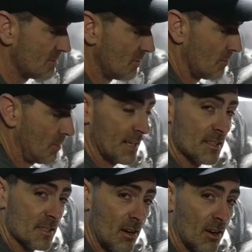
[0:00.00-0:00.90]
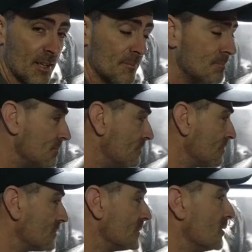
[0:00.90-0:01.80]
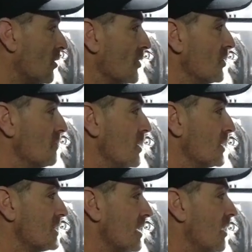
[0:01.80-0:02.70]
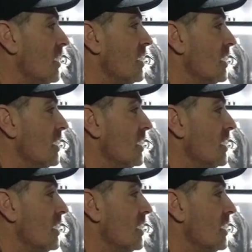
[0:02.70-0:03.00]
is my paint side. You've got your monitor